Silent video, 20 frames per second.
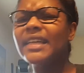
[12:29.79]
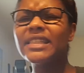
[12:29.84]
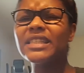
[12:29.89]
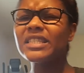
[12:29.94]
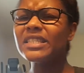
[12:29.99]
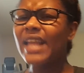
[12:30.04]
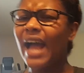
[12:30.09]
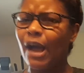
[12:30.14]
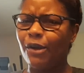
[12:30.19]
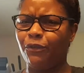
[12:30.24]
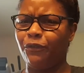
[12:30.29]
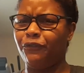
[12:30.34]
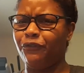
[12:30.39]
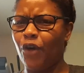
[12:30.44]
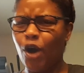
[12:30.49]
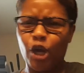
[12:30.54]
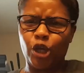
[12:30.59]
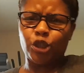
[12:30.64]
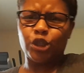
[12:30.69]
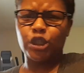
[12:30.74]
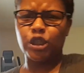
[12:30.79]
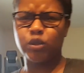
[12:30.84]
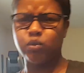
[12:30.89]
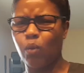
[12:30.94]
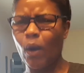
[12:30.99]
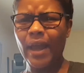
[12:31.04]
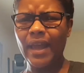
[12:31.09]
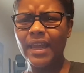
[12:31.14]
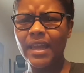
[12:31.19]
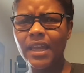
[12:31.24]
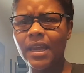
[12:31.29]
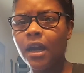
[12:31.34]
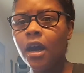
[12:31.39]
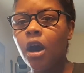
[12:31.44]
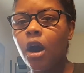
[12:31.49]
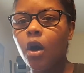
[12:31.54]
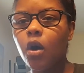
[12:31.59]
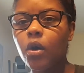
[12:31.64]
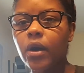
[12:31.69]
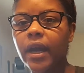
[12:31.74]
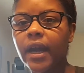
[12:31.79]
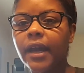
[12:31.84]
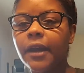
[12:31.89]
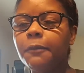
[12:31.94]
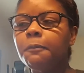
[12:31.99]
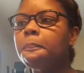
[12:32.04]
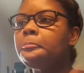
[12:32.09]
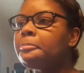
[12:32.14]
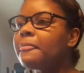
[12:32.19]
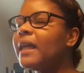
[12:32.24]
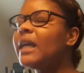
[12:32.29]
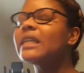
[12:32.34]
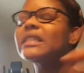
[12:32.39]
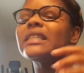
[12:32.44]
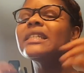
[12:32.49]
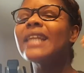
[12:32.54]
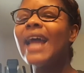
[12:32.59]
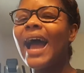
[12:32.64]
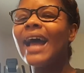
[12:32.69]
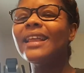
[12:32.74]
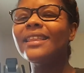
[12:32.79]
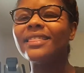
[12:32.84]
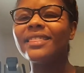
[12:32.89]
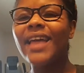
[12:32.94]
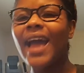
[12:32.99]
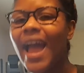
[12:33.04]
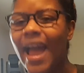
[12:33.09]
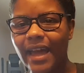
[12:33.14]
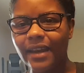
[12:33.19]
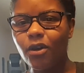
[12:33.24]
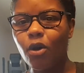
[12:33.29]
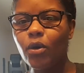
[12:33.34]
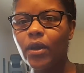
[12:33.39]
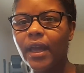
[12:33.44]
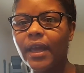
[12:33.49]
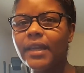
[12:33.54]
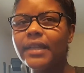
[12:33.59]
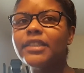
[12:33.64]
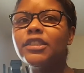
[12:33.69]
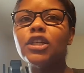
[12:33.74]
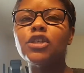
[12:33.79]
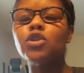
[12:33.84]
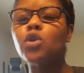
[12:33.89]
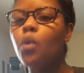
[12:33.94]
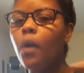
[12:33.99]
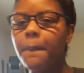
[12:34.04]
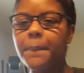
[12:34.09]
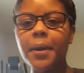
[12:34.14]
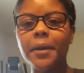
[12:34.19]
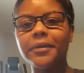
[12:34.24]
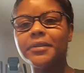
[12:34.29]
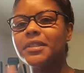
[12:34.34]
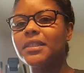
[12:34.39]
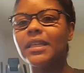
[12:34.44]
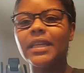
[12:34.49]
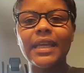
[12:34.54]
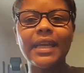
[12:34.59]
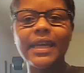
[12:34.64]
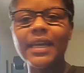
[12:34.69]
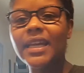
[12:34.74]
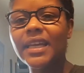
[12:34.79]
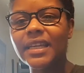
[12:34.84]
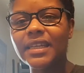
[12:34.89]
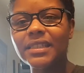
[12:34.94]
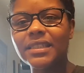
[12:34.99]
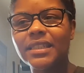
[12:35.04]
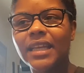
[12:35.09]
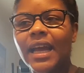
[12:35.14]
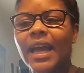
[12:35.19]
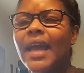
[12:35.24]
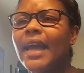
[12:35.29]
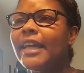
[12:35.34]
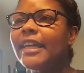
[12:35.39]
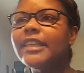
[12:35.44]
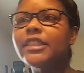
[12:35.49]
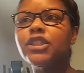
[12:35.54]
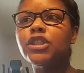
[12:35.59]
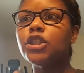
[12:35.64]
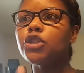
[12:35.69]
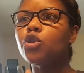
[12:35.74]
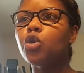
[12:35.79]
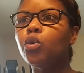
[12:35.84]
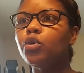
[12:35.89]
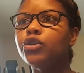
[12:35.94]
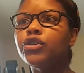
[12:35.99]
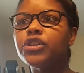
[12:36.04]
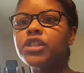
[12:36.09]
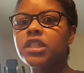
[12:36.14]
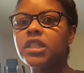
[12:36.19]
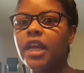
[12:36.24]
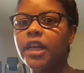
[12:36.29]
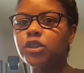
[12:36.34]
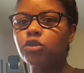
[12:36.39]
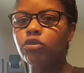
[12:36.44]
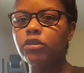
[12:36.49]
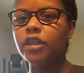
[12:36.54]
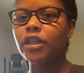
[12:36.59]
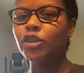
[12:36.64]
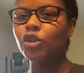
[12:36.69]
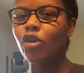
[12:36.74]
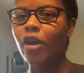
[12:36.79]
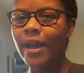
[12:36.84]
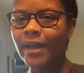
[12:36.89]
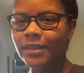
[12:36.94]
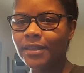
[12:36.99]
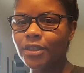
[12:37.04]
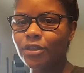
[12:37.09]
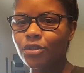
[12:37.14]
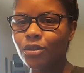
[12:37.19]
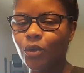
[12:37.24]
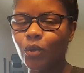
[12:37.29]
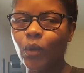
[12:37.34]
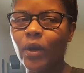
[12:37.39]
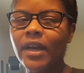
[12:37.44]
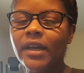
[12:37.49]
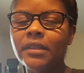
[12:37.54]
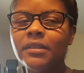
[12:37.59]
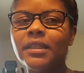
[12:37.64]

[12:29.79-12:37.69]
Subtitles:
It's not feng shui, okay? It's not that, okay? It's just who a person is. It's just who you're sexually attracted to.